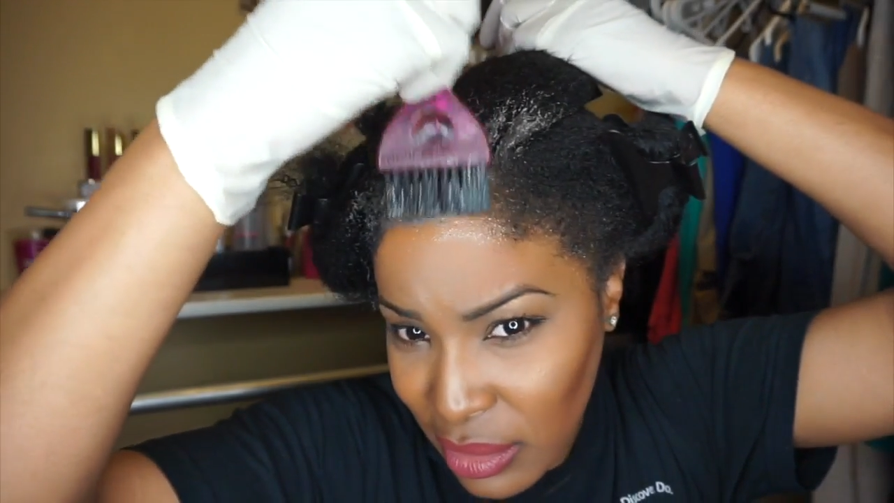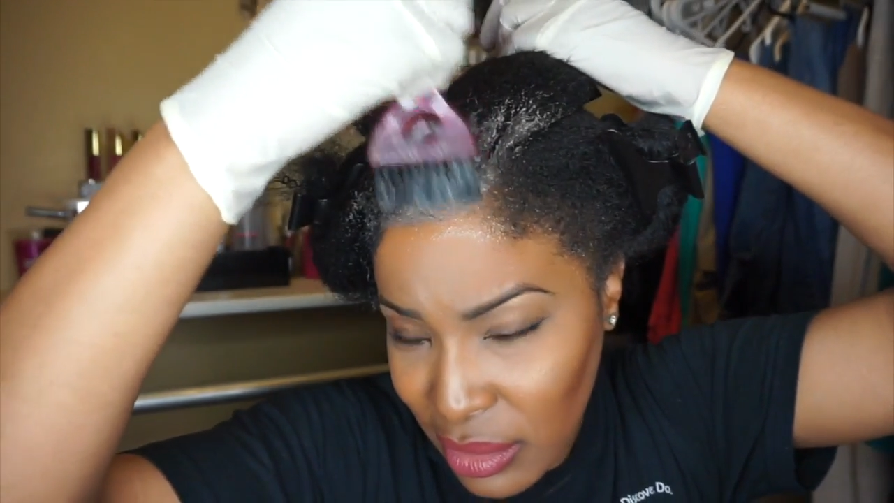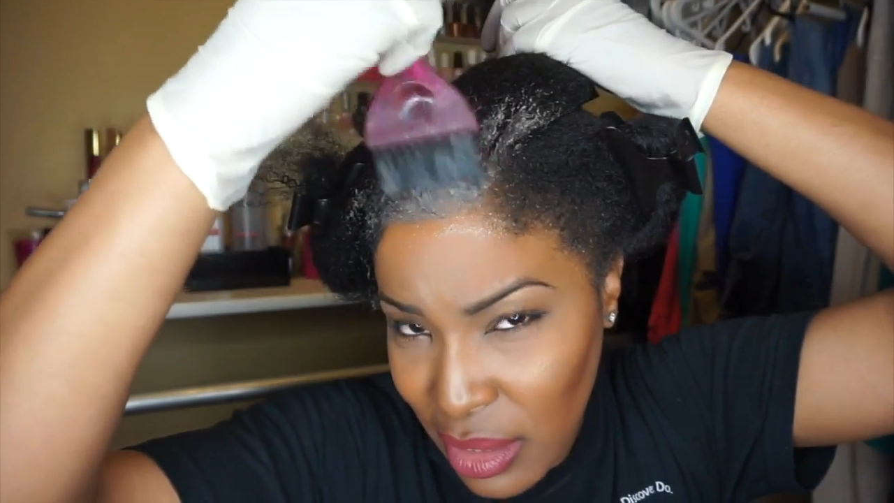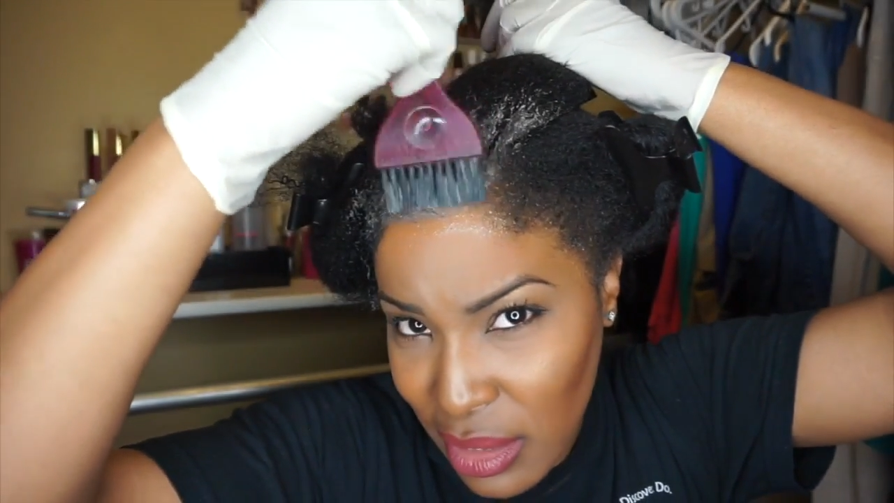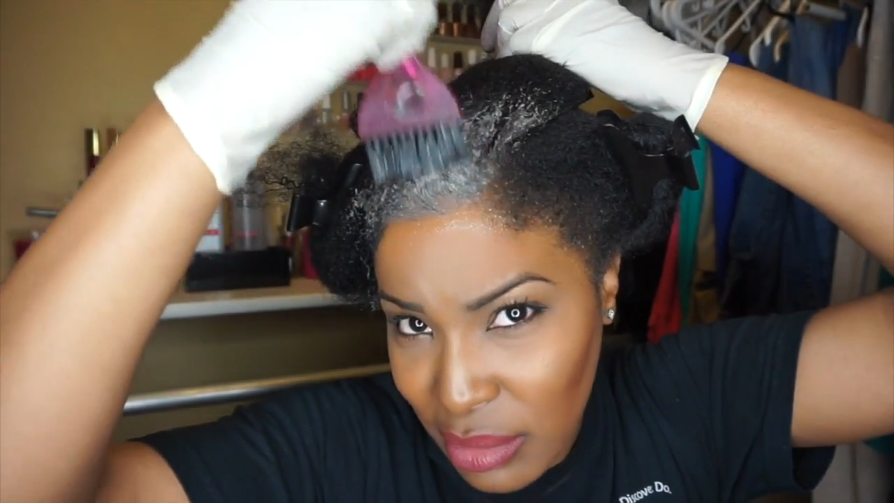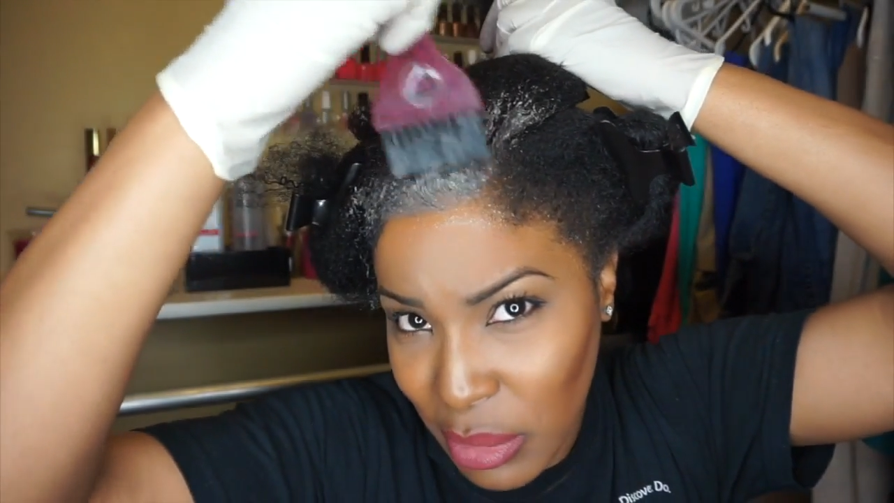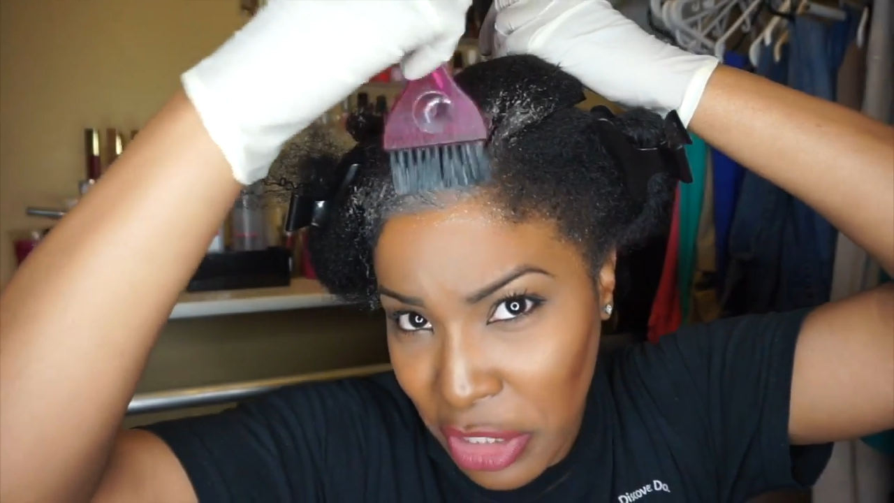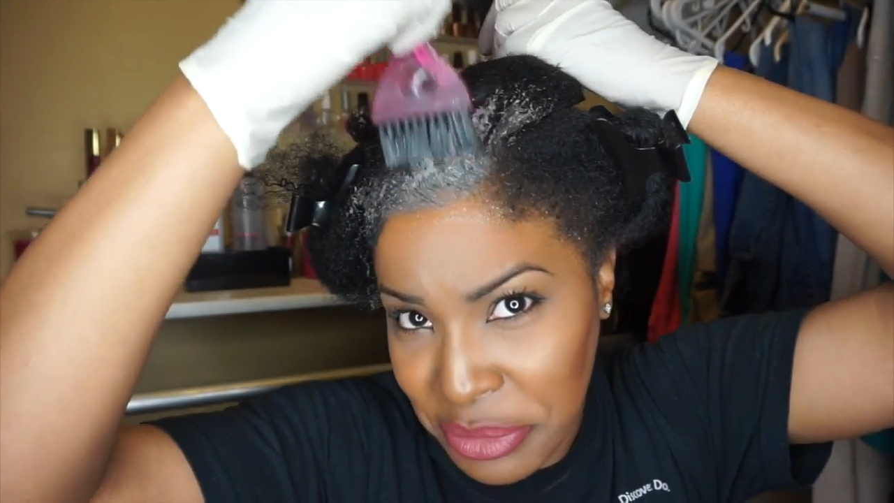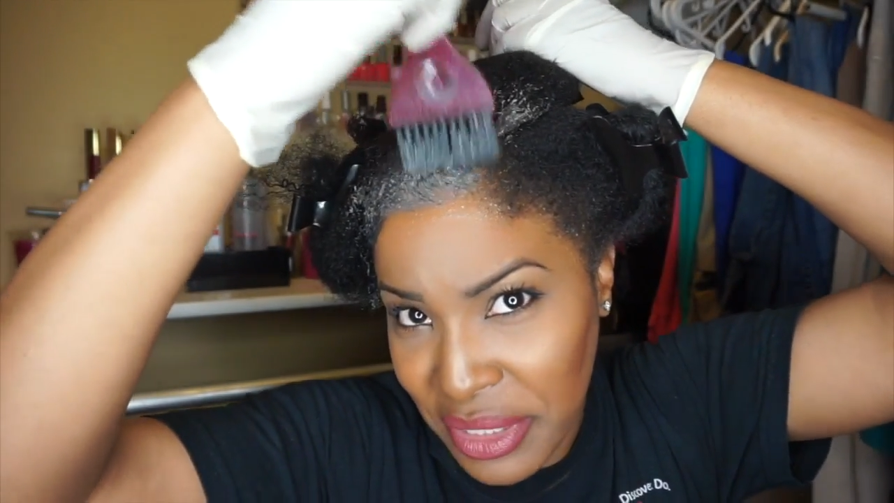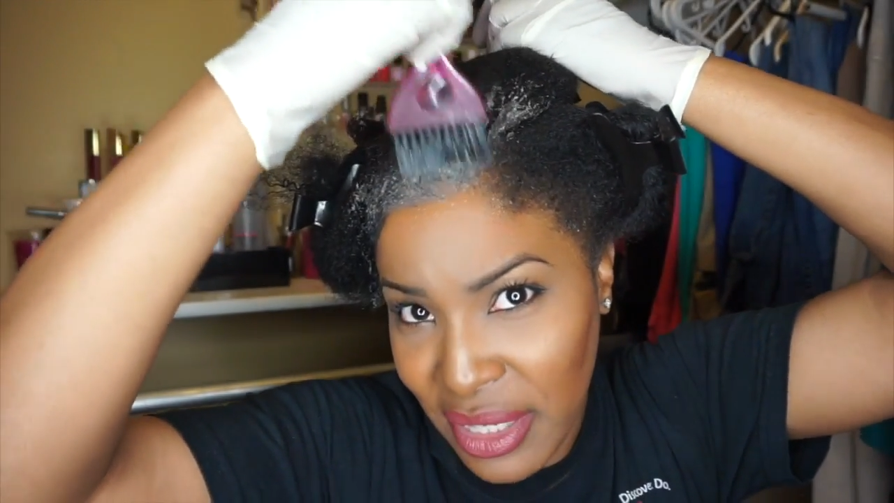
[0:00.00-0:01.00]
Thanks,
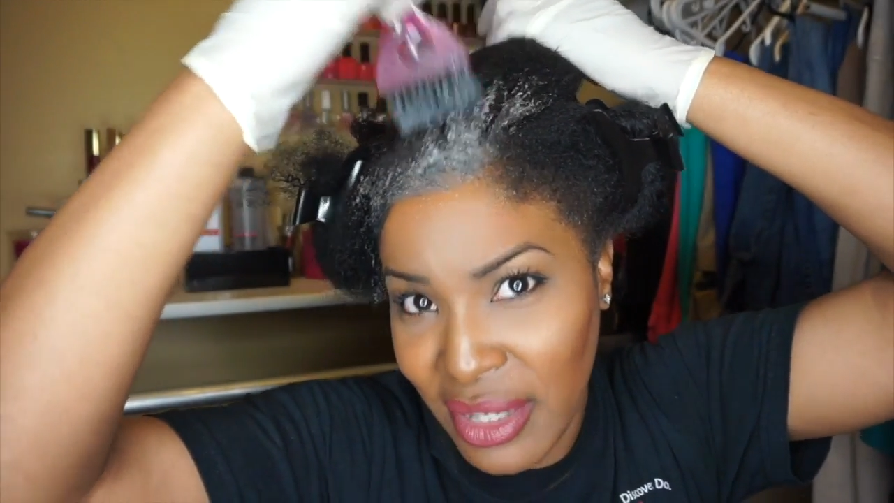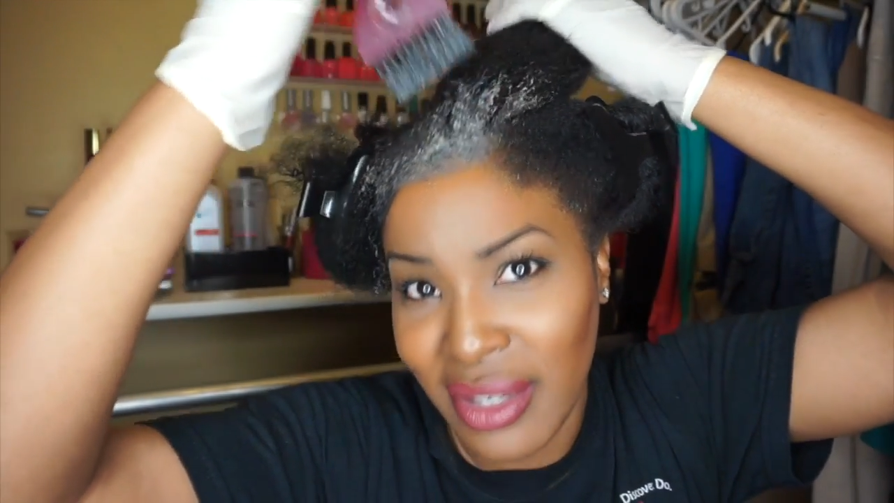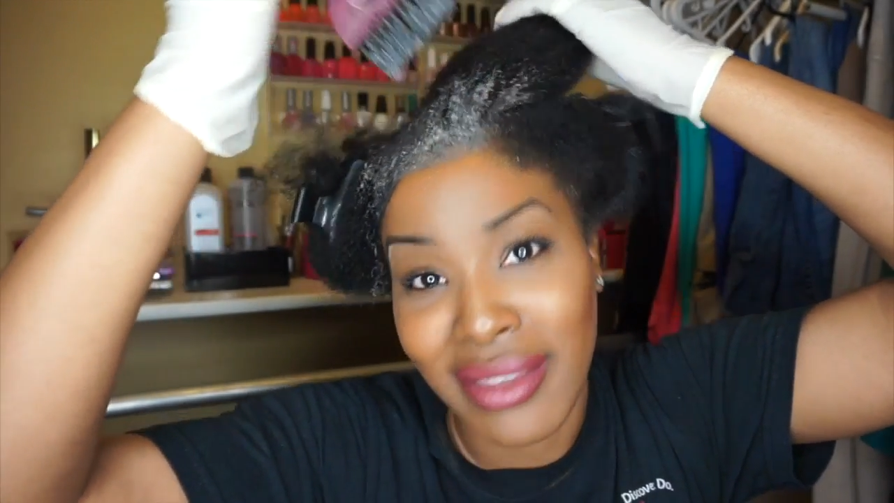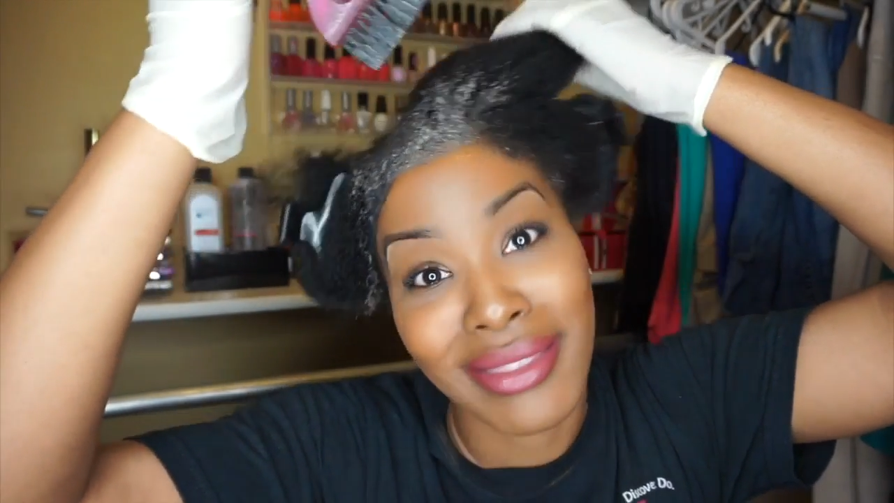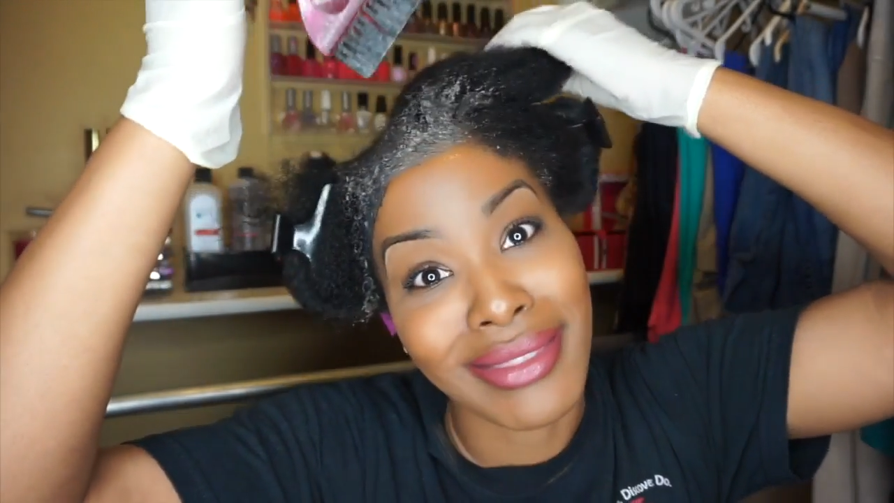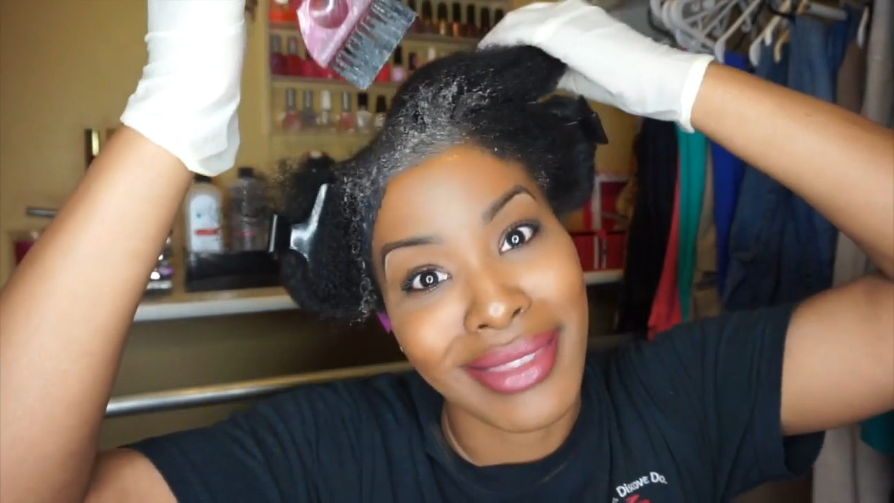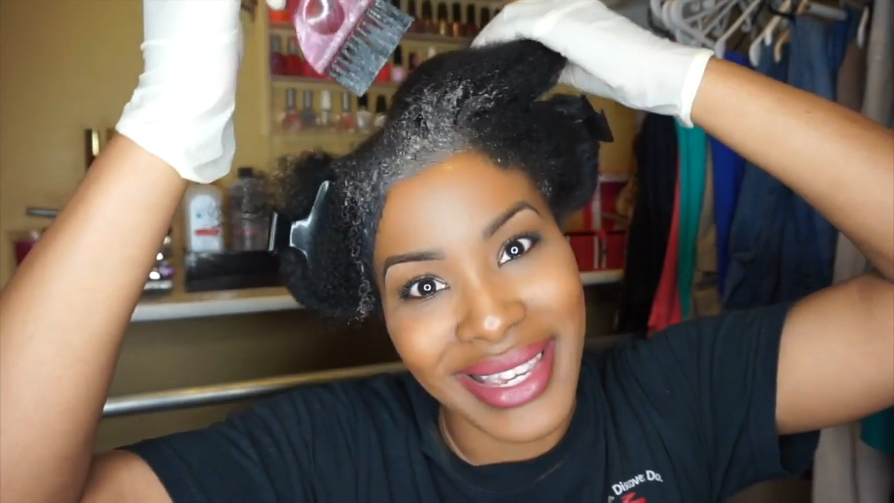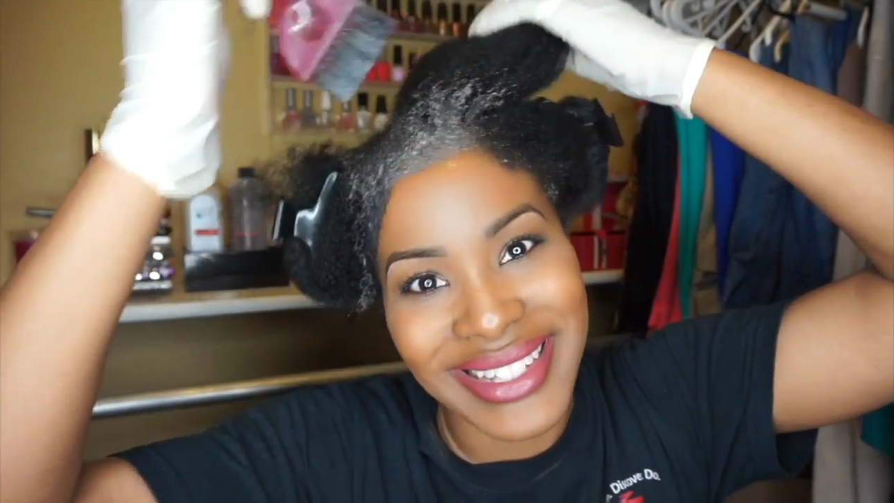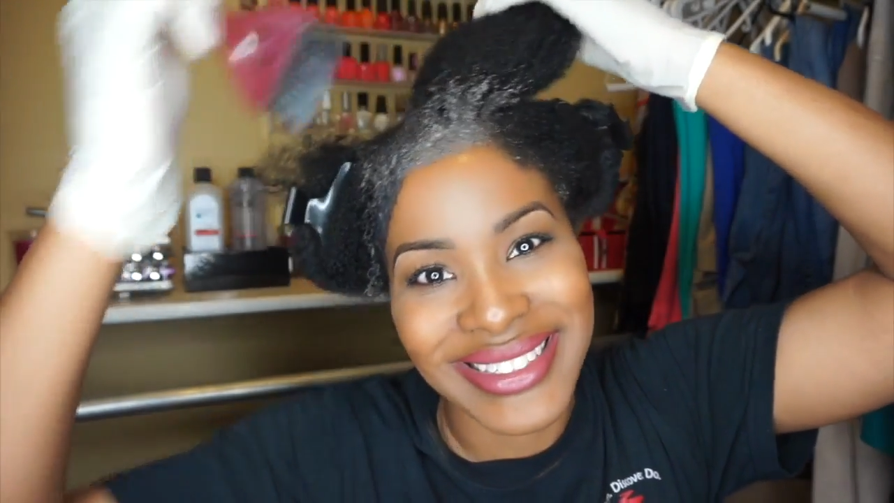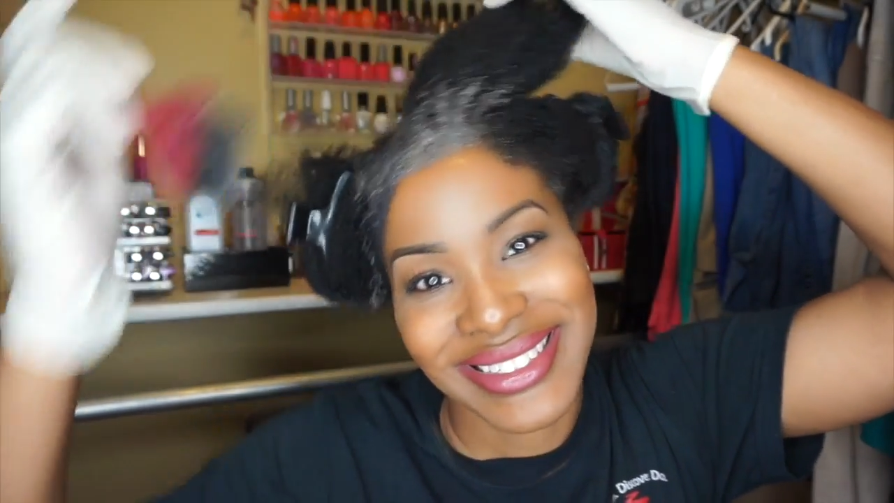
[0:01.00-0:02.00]
Mom and Dad. Thanks.